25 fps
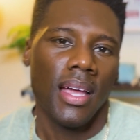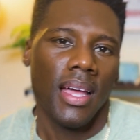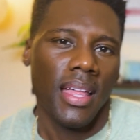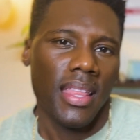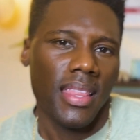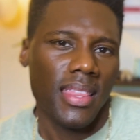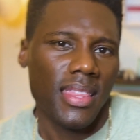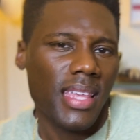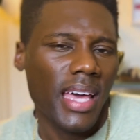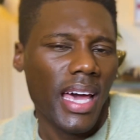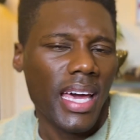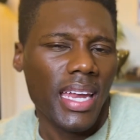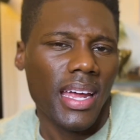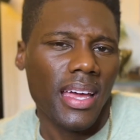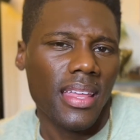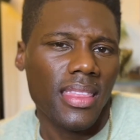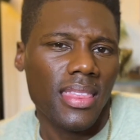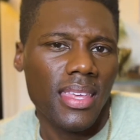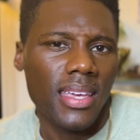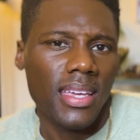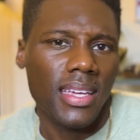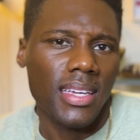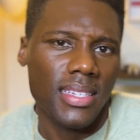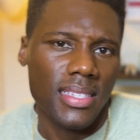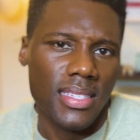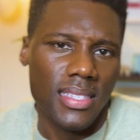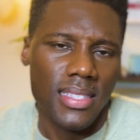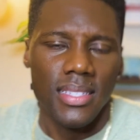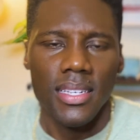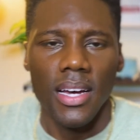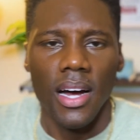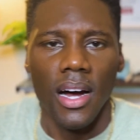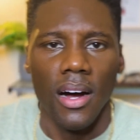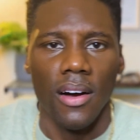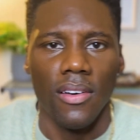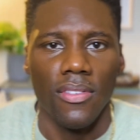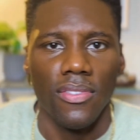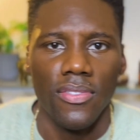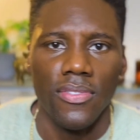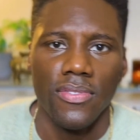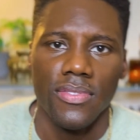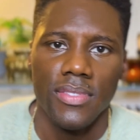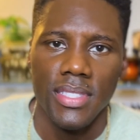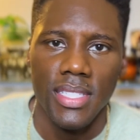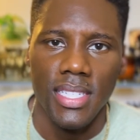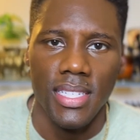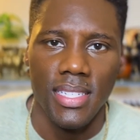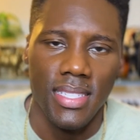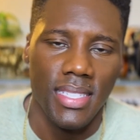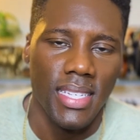That I think is tough
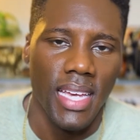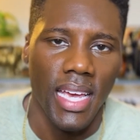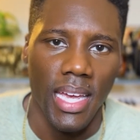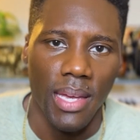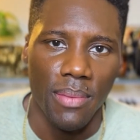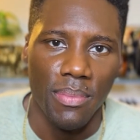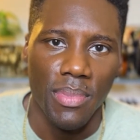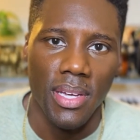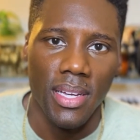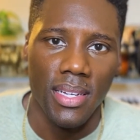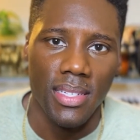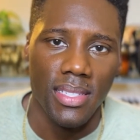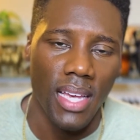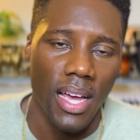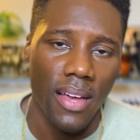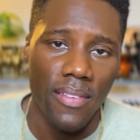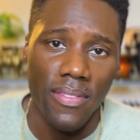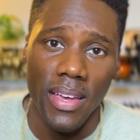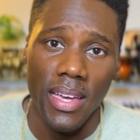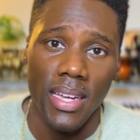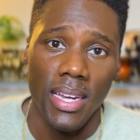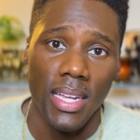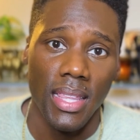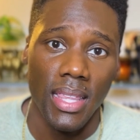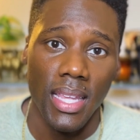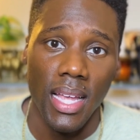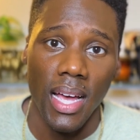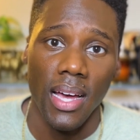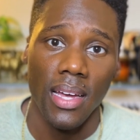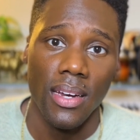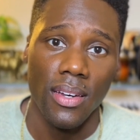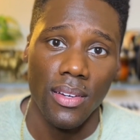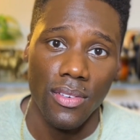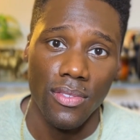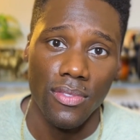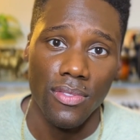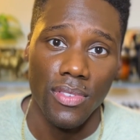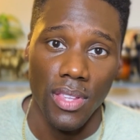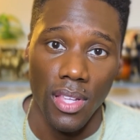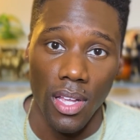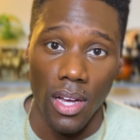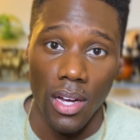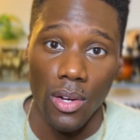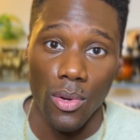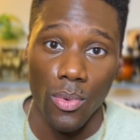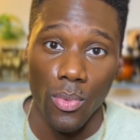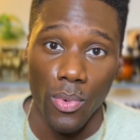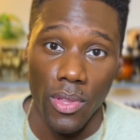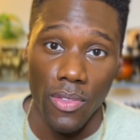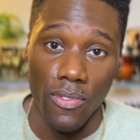to say because I've had a lot of
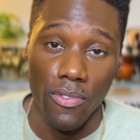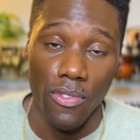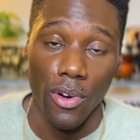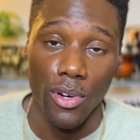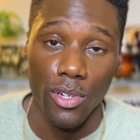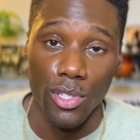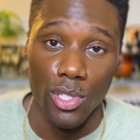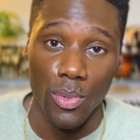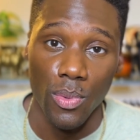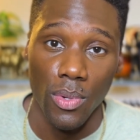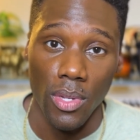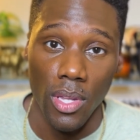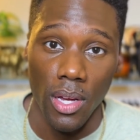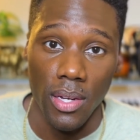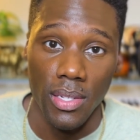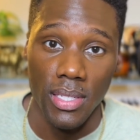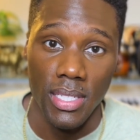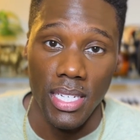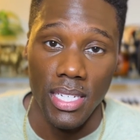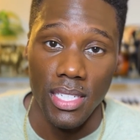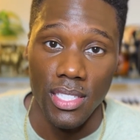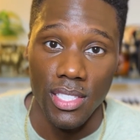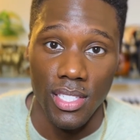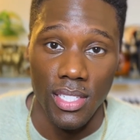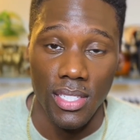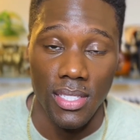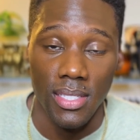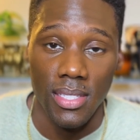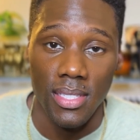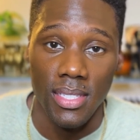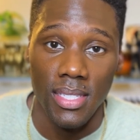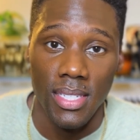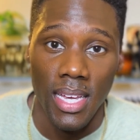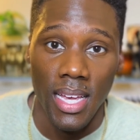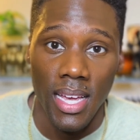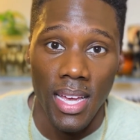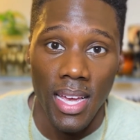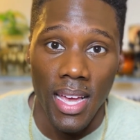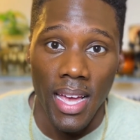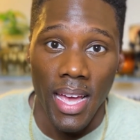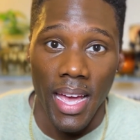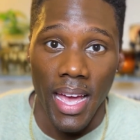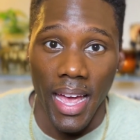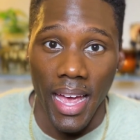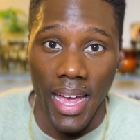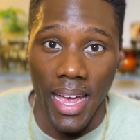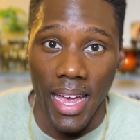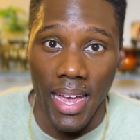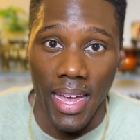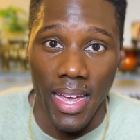luck with virtual auditions,
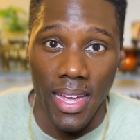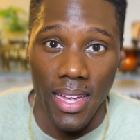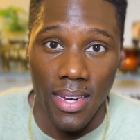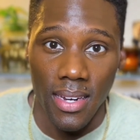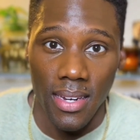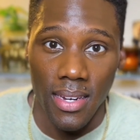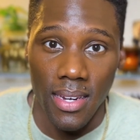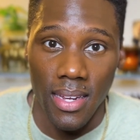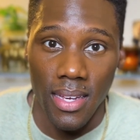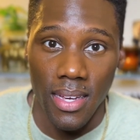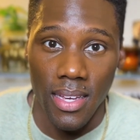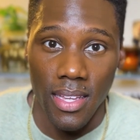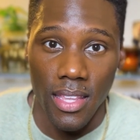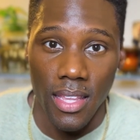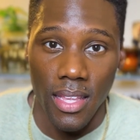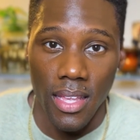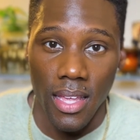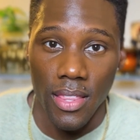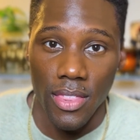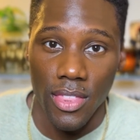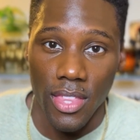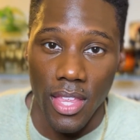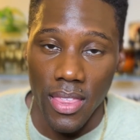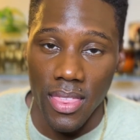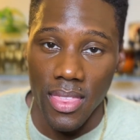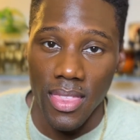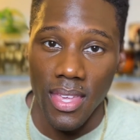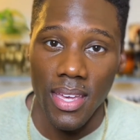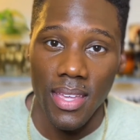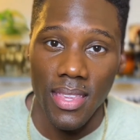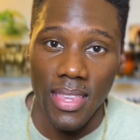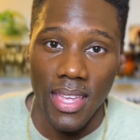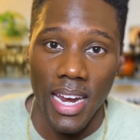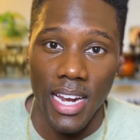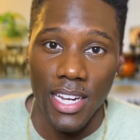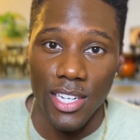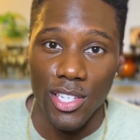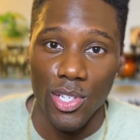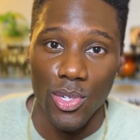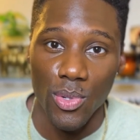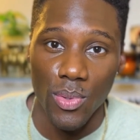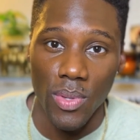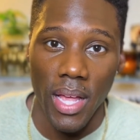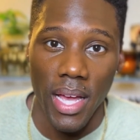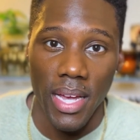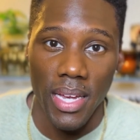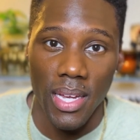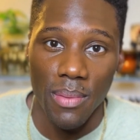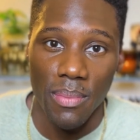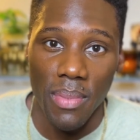and the thing that I do
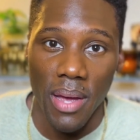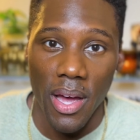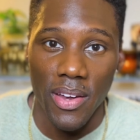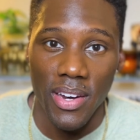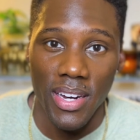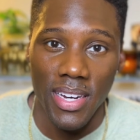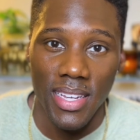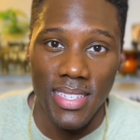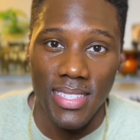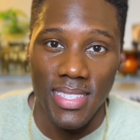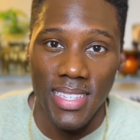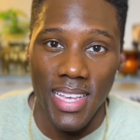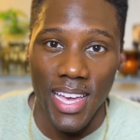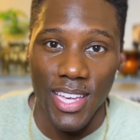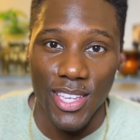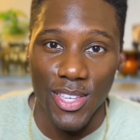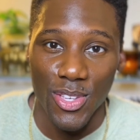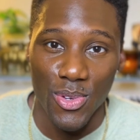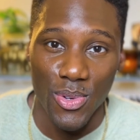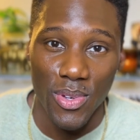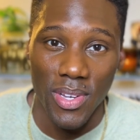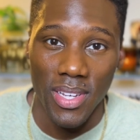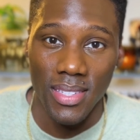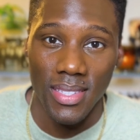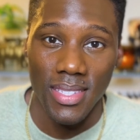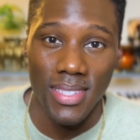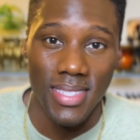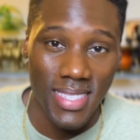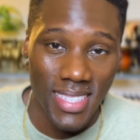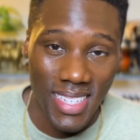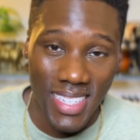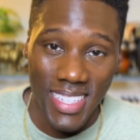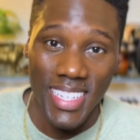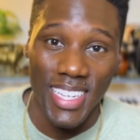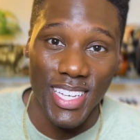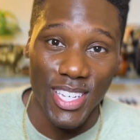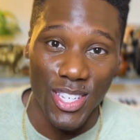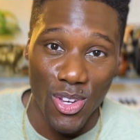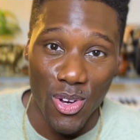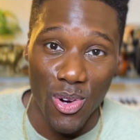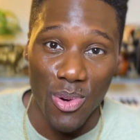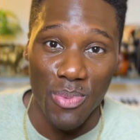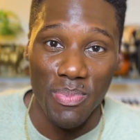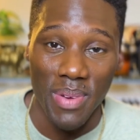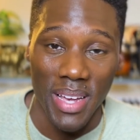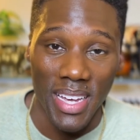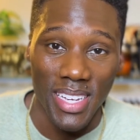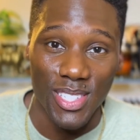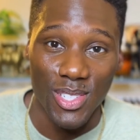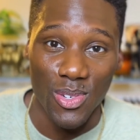like about it is that you get to send in your
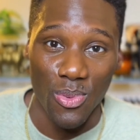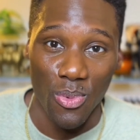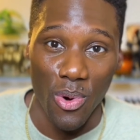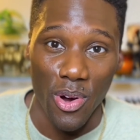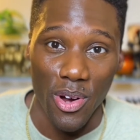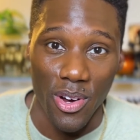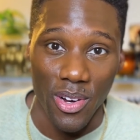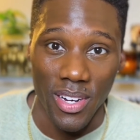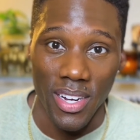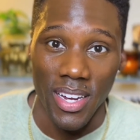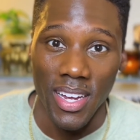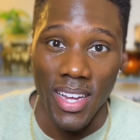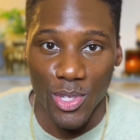best work.